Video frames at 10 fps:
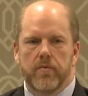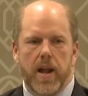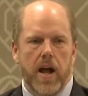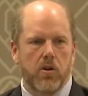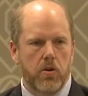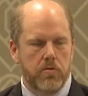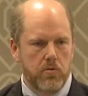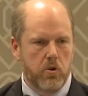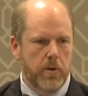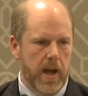And I'll go
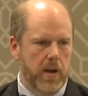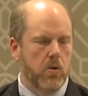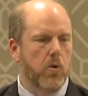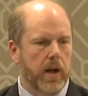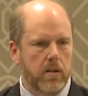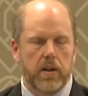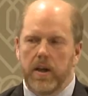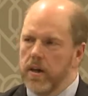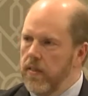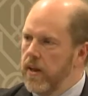through them again
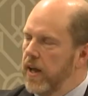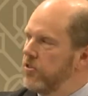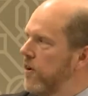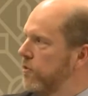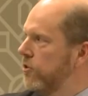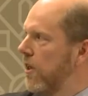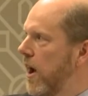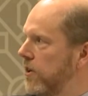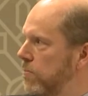quickly on the next several slides,